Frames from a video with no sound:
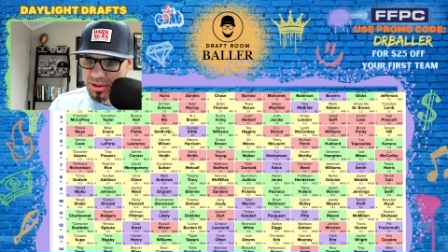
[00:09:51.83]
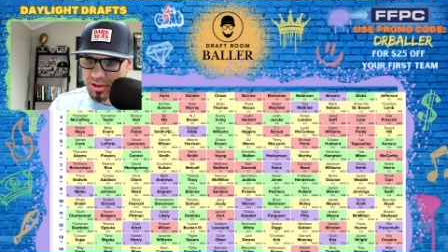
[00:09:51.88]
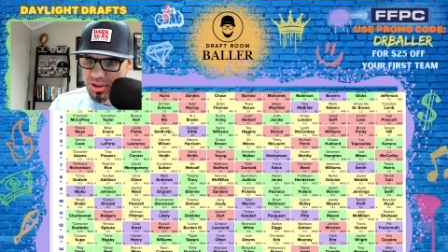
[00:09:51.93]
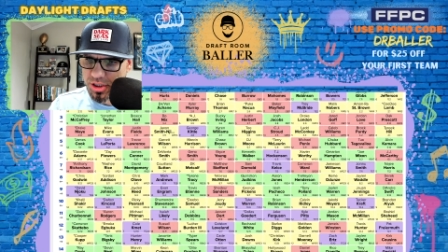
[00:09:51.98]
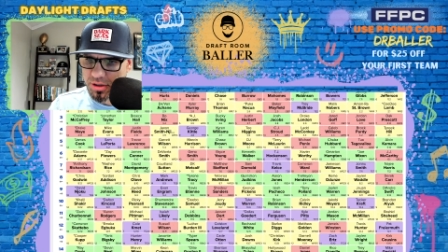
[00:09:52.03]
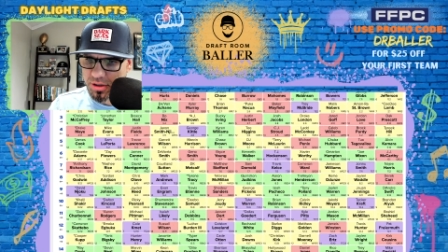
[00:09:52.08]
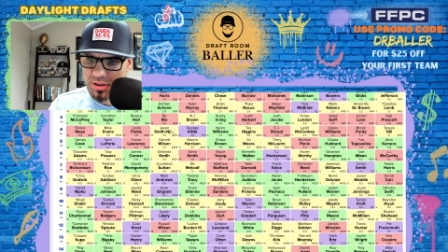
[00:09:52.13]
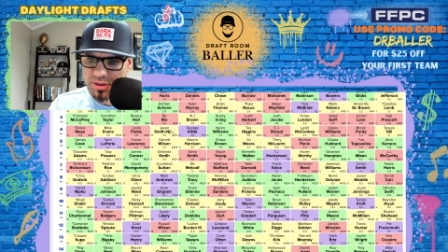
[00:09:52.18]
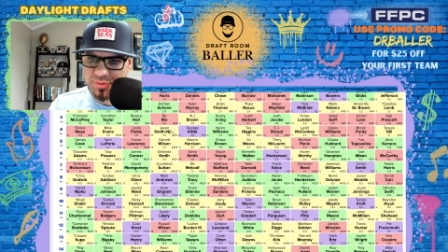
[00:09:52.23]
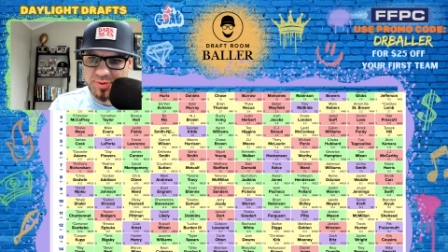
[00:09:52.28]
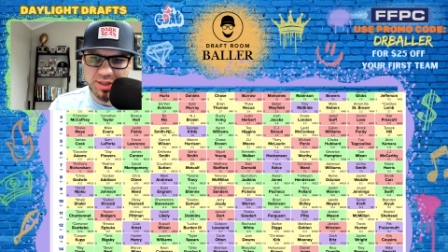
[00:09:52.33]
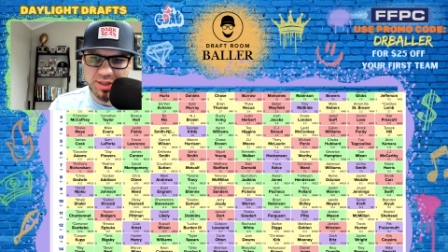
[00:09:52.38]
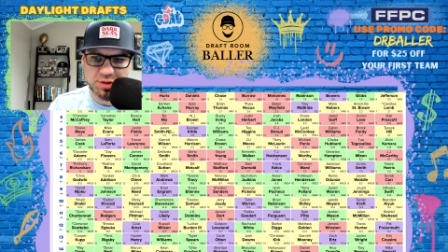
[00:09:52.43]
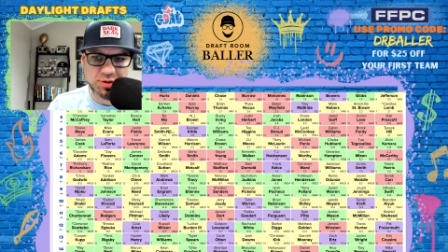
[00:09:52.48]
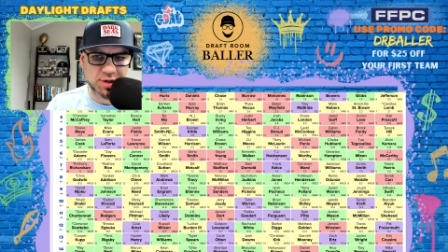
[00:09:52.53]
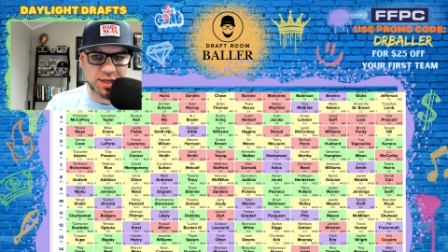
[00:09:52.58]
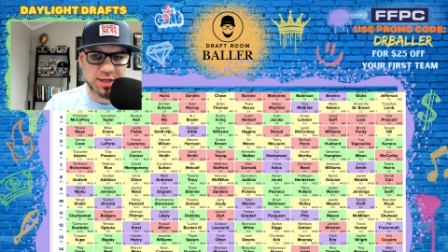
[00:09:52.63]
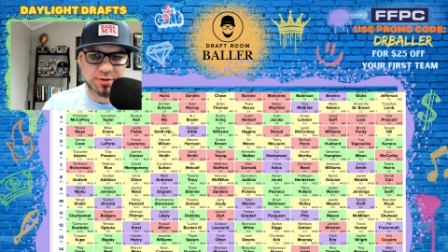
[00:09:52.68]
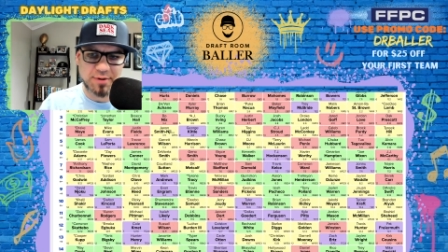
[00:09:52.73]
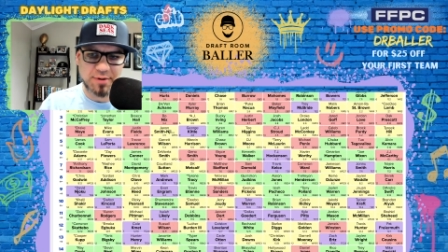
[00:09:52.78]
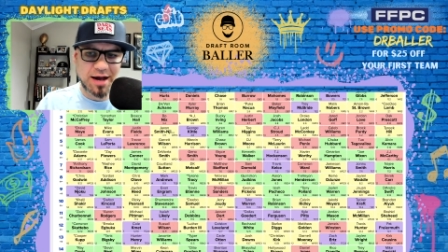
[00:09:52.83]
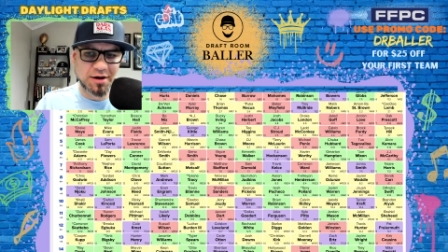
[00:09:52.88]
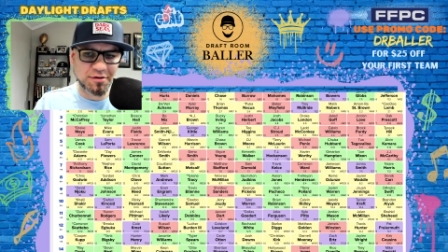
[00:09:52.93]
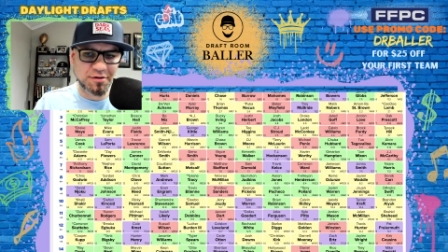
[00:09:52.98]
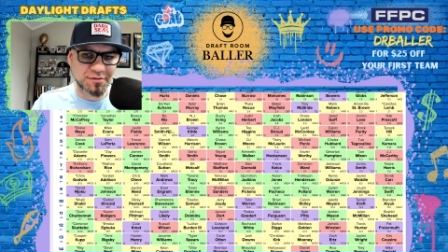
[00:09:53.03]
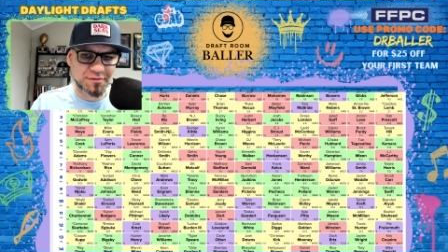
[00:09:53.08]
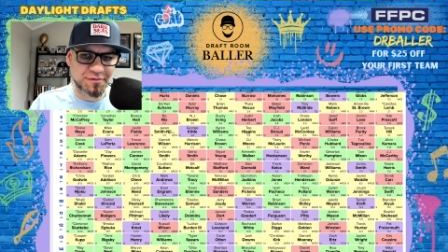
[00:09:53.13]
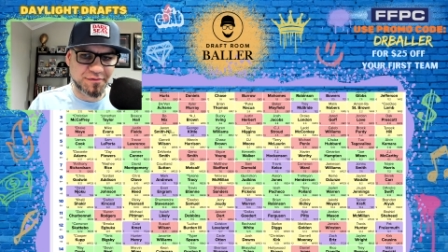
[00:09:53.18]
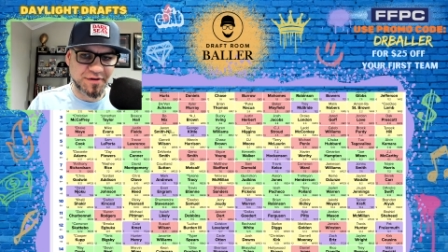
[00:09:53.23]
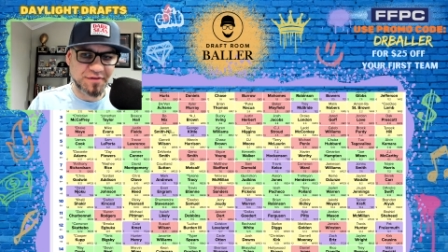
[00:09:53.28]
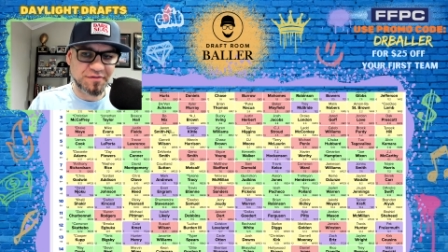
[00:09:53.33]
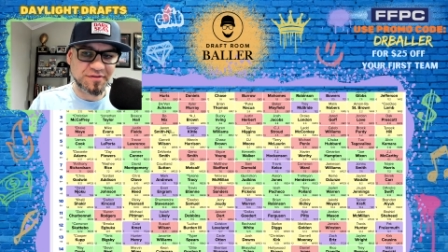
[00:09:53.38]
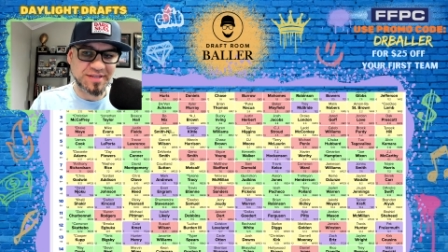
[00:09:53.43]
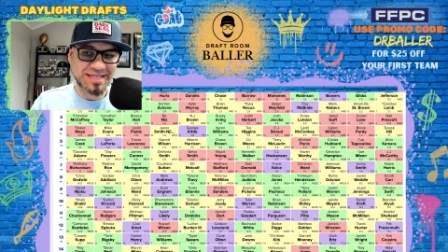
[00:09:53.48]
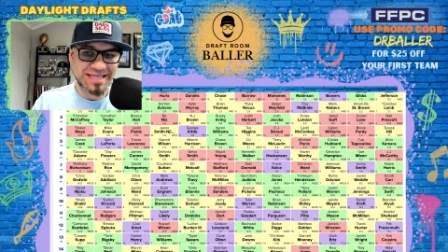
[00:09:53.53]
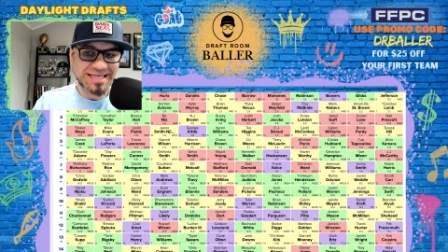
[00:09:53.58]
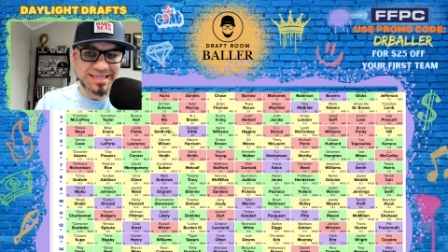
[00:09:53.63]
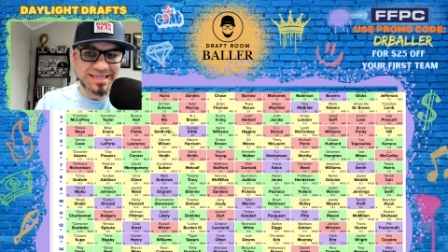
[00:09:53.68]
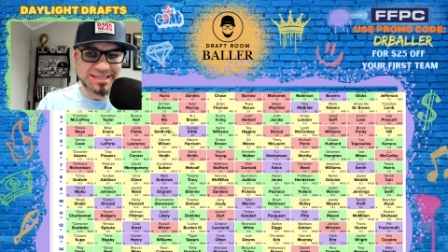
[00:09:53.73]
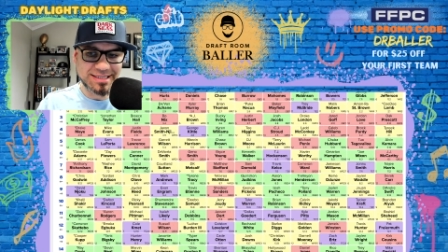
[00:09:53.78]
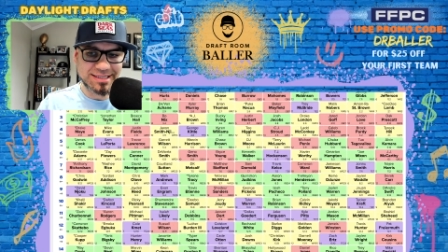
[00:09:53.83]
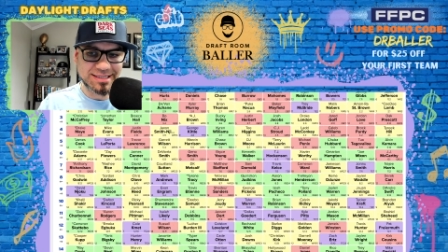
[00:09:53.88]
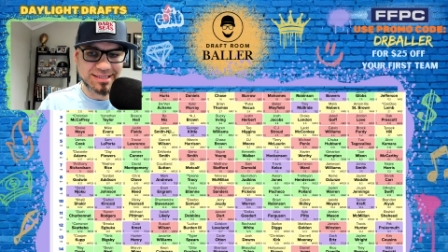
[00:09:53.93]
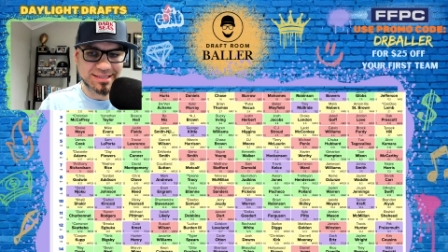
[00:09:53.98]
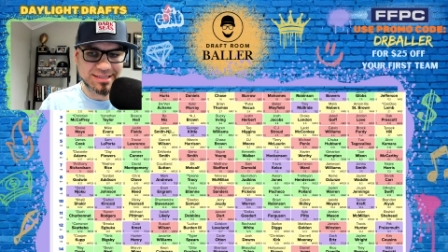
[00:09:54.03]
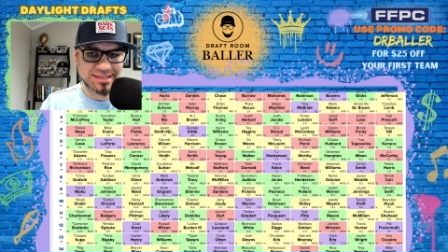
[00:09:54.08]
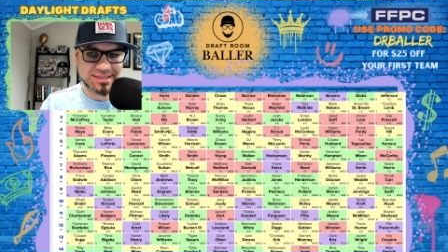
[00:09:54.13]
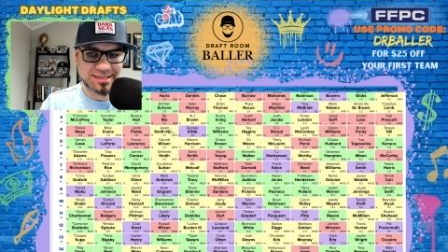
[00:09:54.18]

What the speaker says: Jones been going around 15.